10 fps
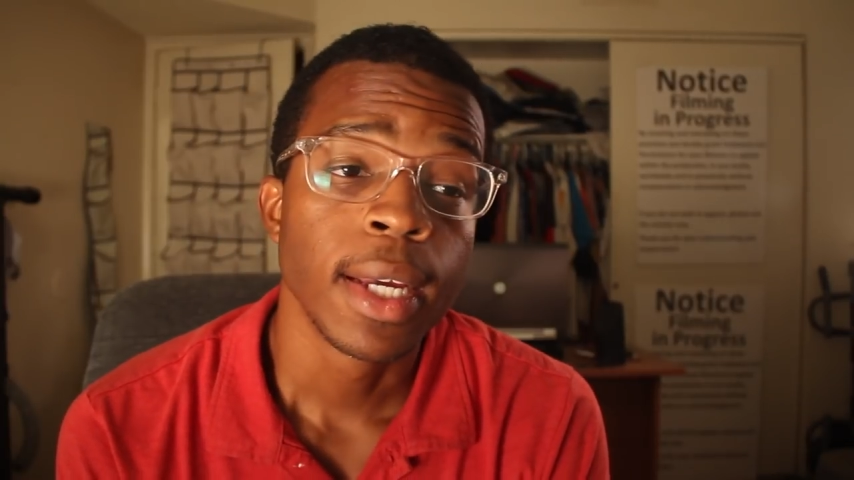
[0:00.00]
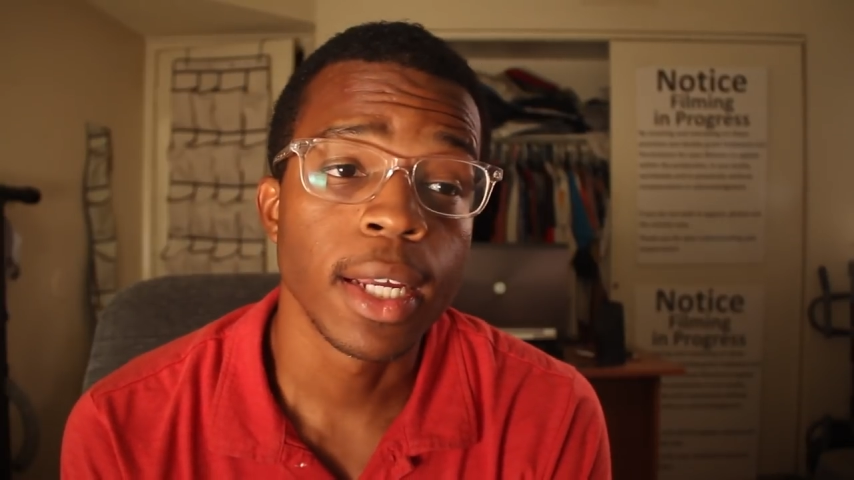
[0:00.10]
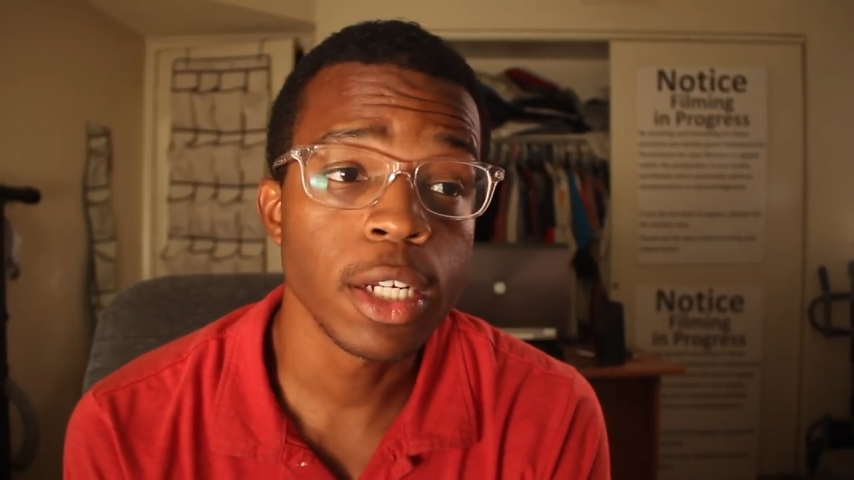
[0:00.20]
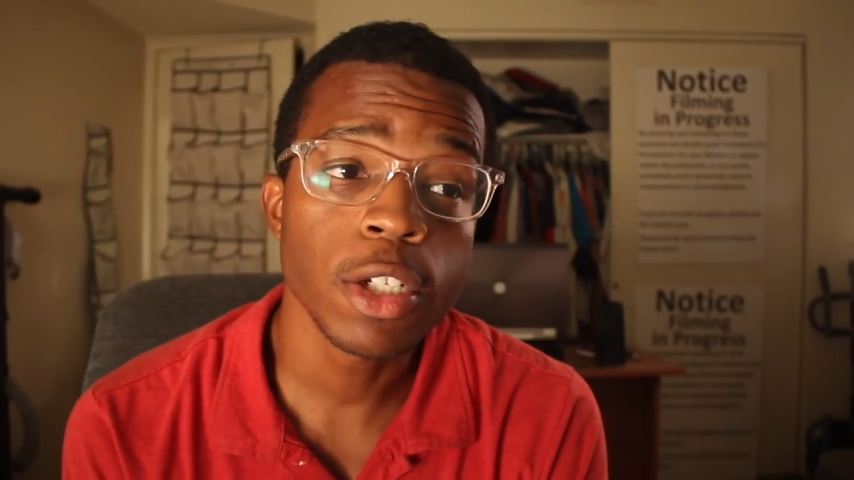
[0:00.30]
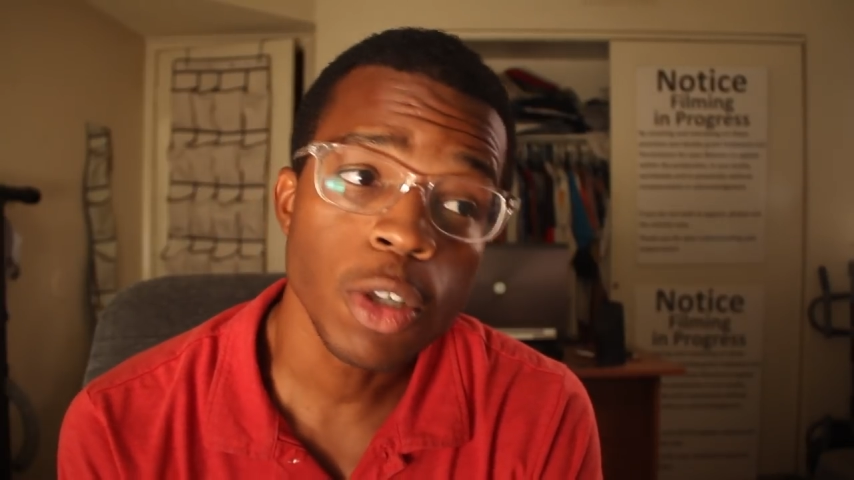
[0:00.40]

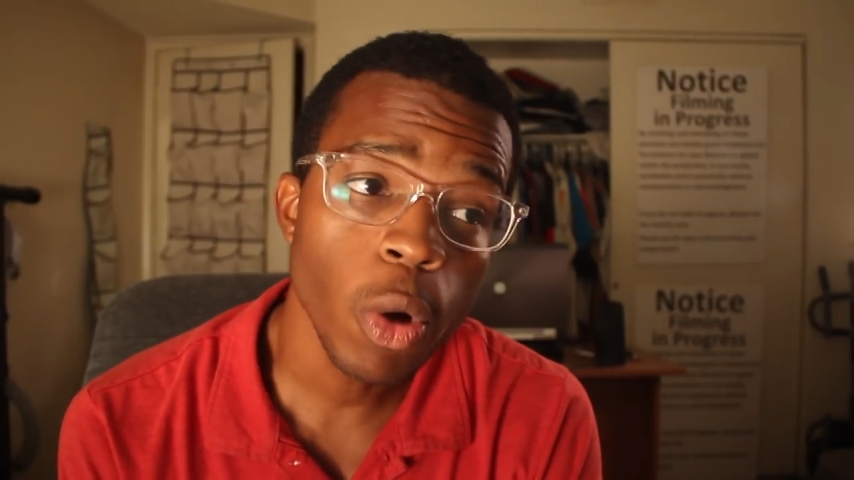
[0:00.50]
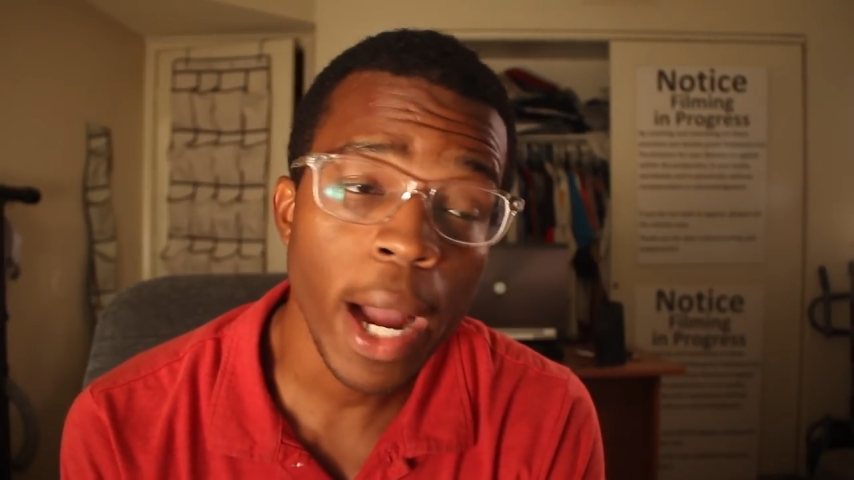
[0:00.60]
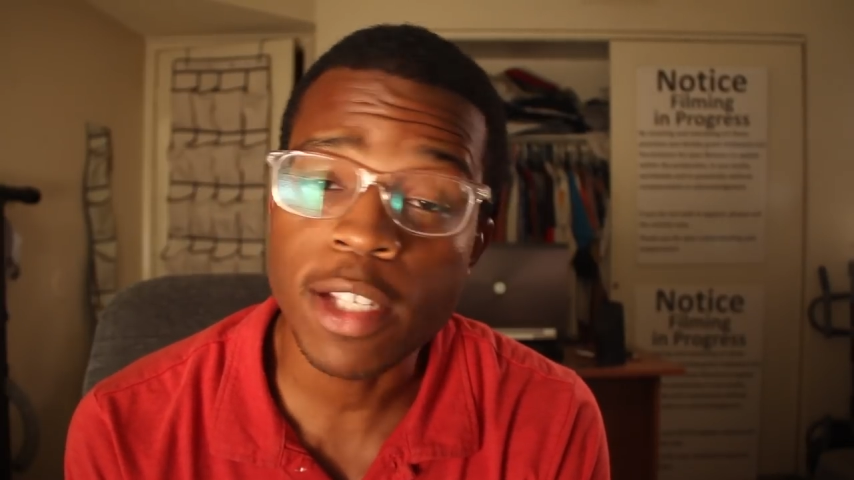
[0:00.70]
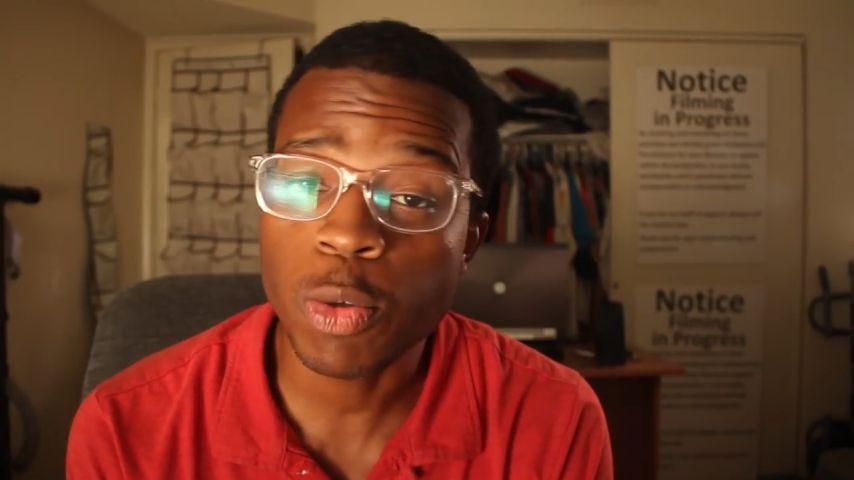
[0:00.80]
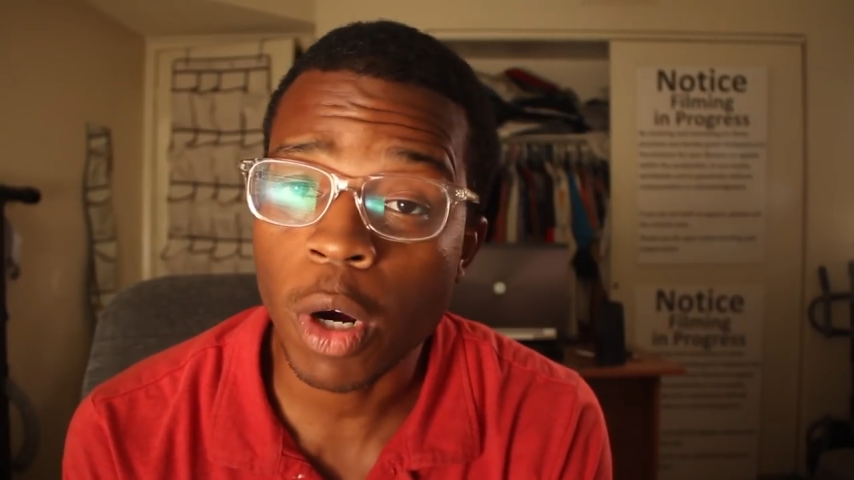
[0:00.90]
and there's no
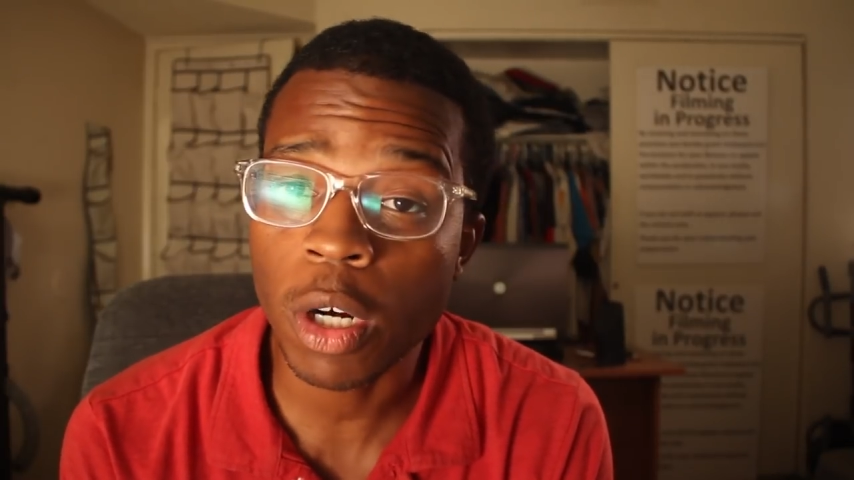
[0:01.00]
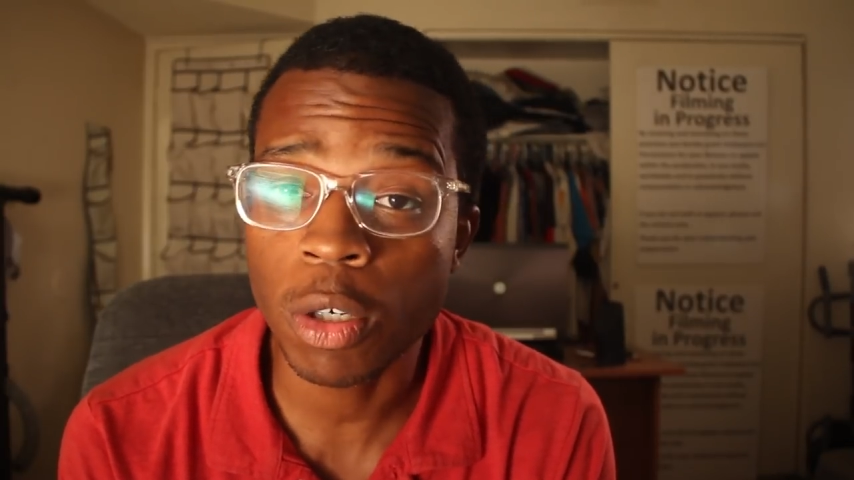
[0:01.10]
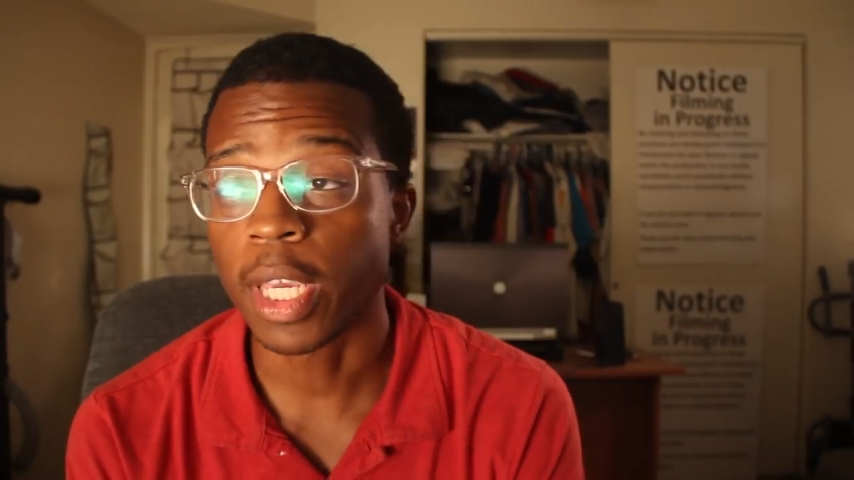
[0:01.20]
ice water.